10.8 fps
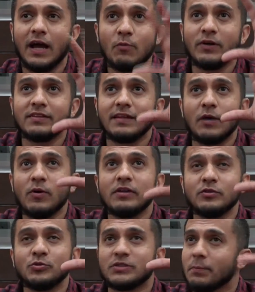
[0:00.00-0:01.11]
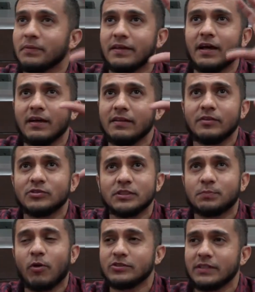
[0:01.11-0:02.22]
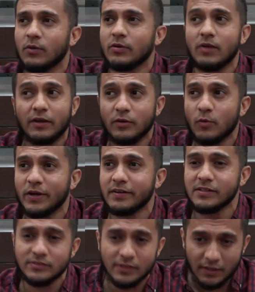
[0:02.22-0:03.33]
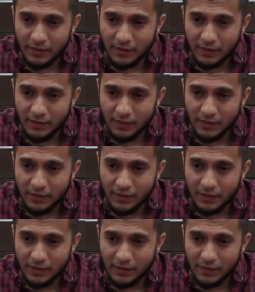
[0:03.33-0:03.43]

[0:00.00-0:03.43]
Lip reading: I want to do something. There's this project, I don't know what it is.